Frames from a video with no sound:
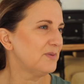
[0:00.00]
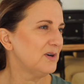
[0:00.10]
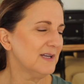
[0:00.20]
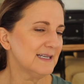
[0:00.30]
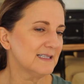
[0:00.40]

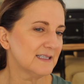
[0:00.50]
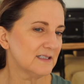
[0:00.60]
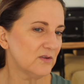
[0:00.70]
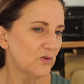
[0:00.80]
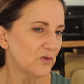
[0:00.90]
pulling a
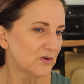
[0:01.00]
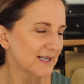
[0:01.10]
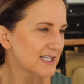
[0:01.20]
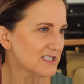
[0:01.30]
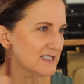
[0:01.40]
little
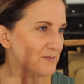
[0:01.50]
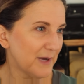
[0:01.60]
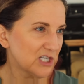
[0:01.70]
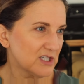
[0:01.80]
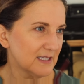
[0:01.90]
orange,
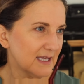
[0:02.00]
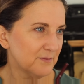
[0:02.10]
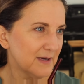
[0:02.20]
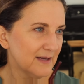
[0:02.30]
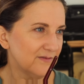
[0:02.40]
especially in
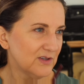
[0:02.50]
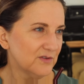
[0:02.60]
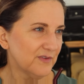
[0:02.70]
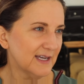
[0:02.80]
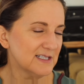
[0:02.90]
my
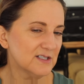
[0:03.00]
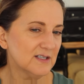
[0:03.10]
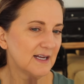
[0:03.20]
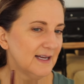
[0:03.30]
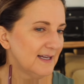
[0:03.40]

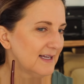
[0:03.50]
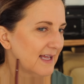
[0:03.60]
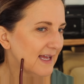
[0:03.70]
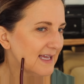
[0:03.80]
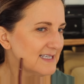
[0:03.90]
viewfinder.
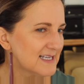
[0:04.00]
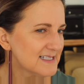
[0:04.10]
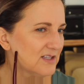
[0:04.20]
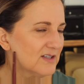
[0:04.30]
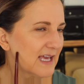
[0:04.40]
It
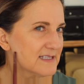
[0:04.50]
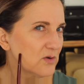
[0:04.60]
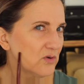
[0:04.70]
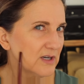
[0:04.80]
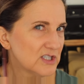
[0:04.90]
doesn't look as
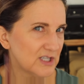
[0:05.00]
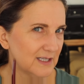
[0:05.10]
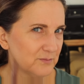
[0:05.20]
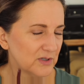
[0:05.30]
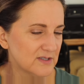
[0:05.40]
orange
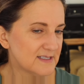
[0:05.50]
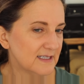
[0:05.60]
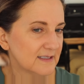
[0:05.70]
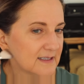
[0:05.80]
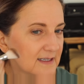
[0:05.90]
in person.